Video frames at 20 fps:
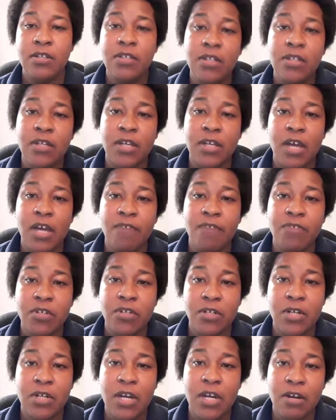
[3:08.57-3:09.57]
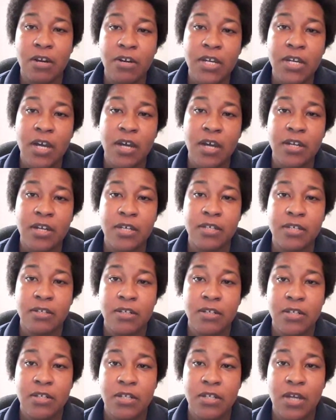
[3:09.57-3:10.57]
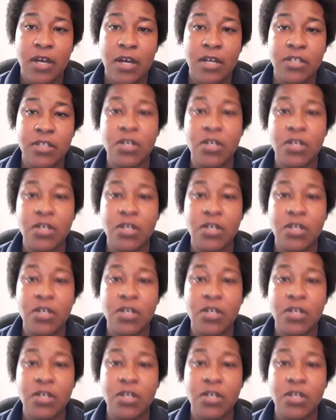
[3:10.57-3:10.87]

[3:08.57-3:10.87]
to look after Arianna uh,